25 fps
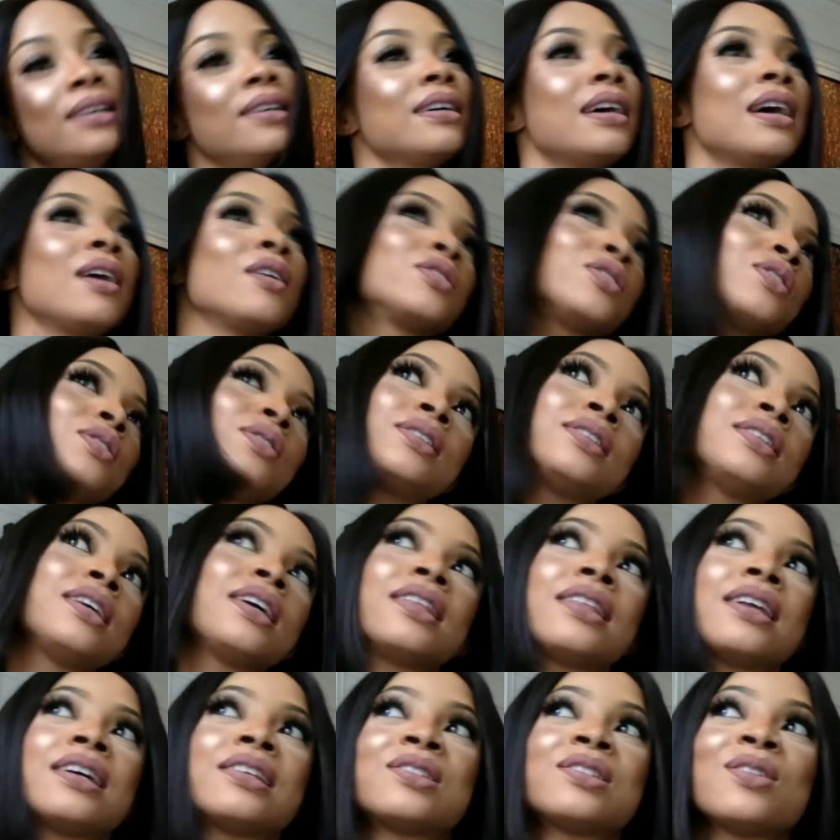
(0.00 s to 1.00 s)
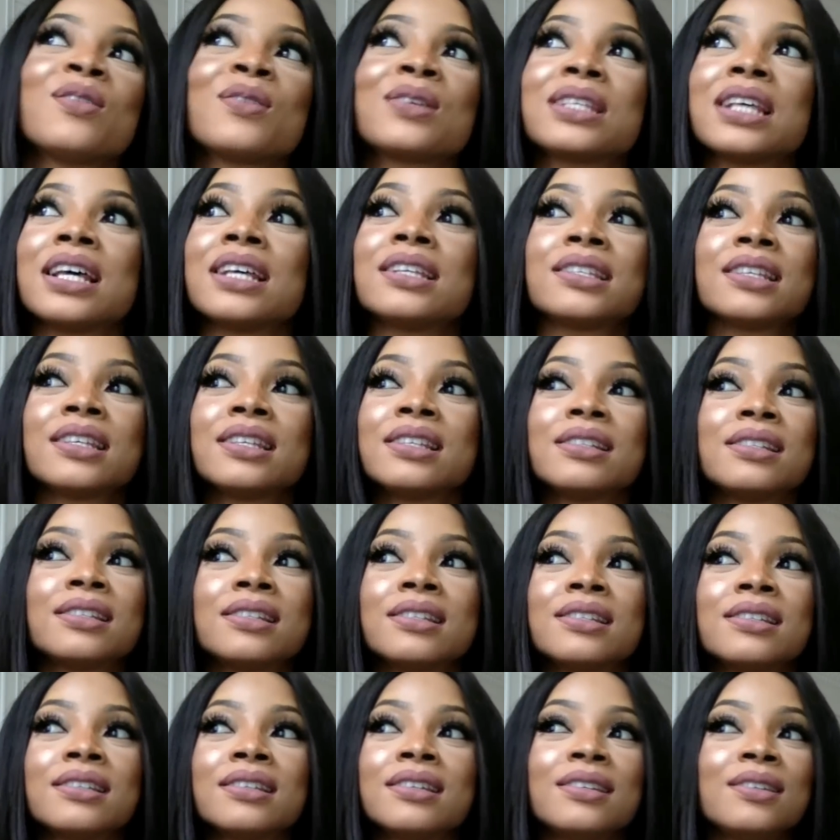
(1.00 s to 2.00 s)
I'll just say that success
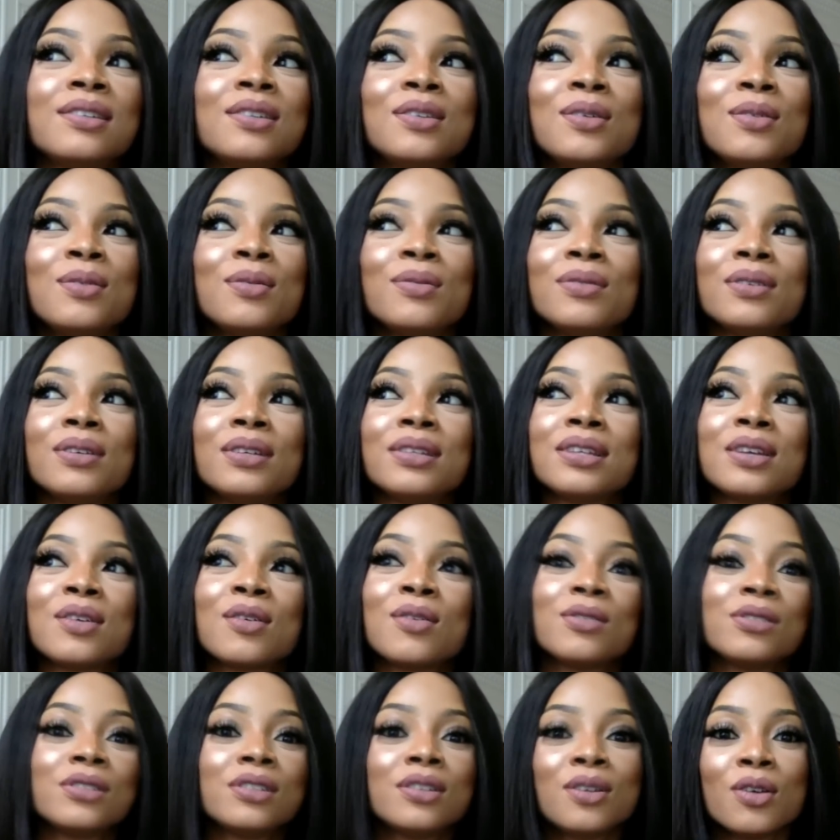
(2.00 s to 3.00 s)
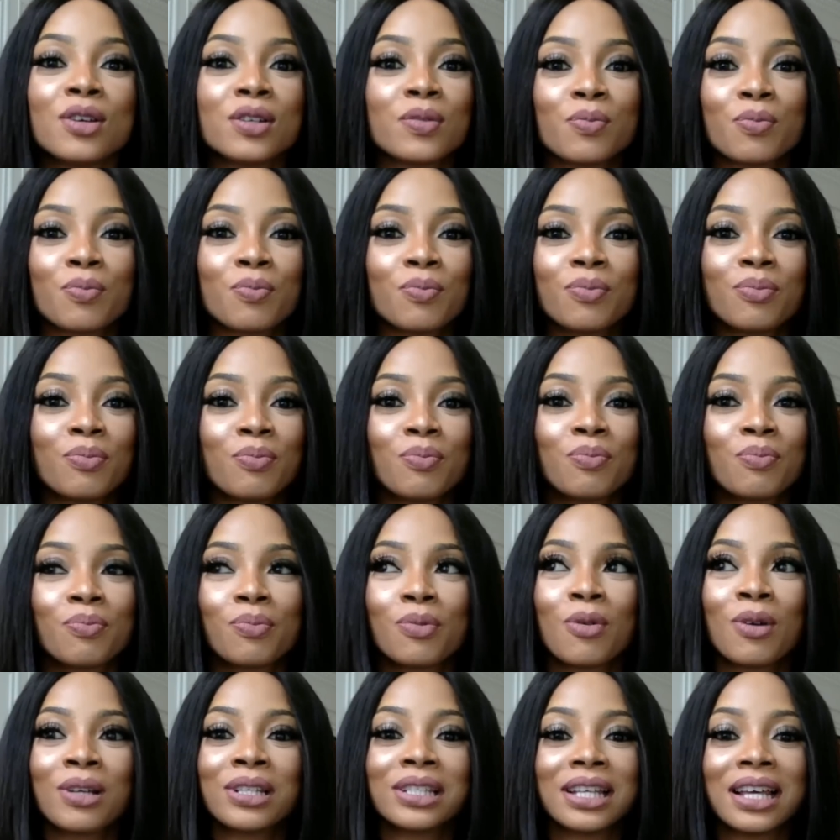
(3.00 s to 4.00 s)
is, it's a continuous
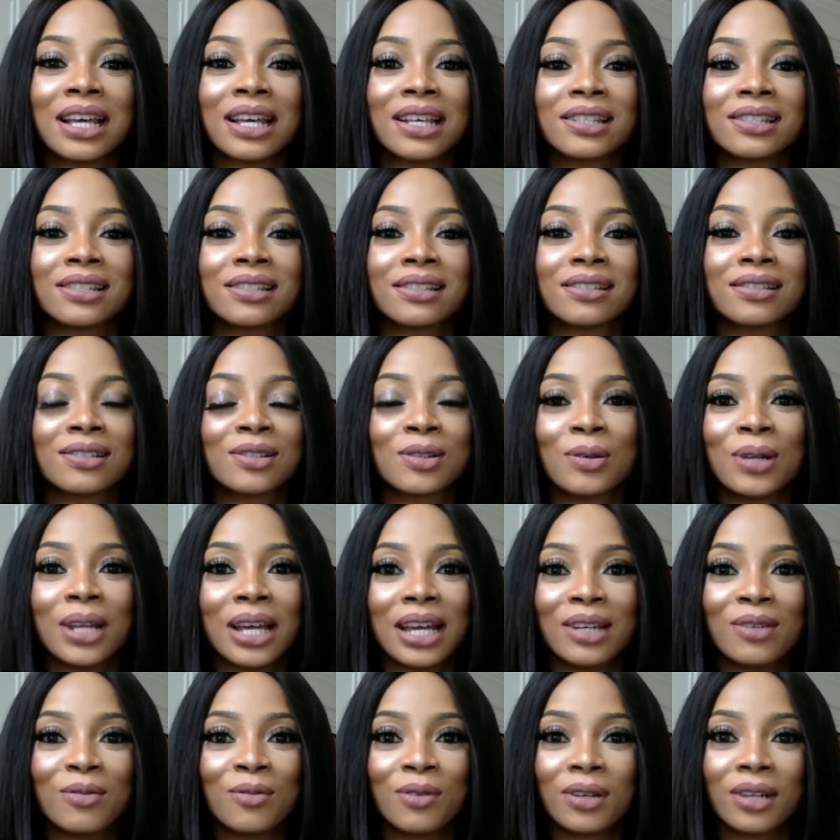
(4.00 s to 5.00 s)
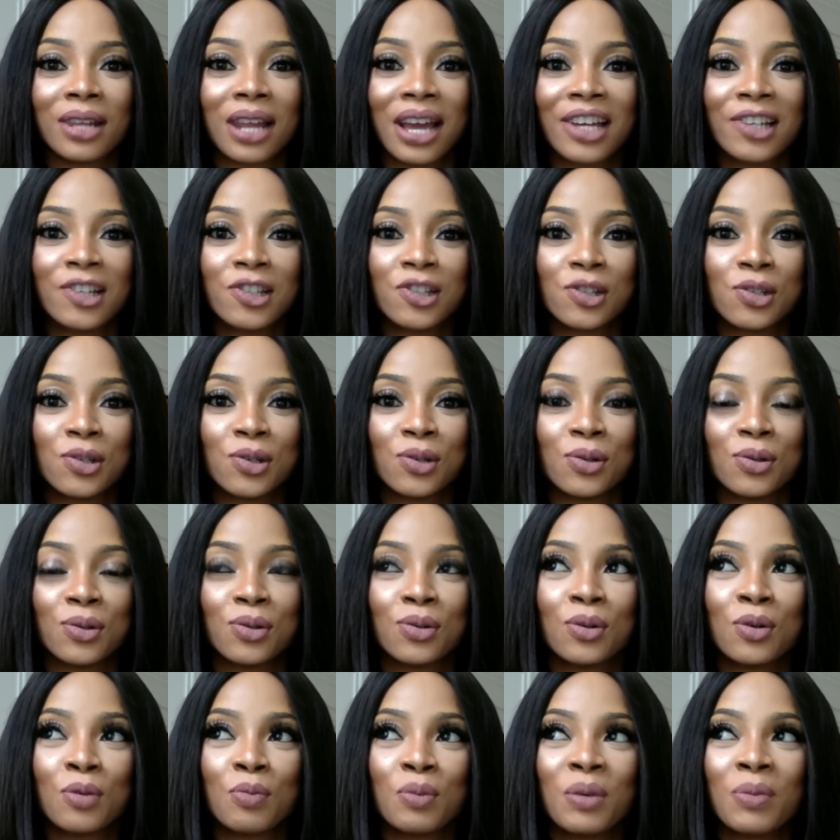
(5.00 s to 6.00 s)
process. Don't let anyone lie to
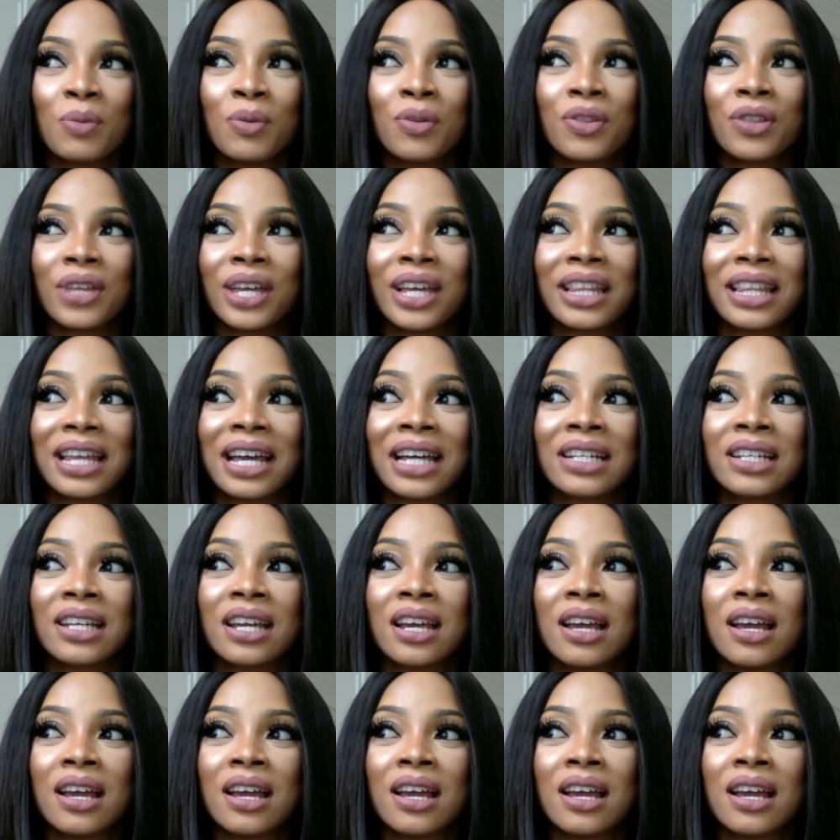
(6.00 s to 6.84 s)
you. People think that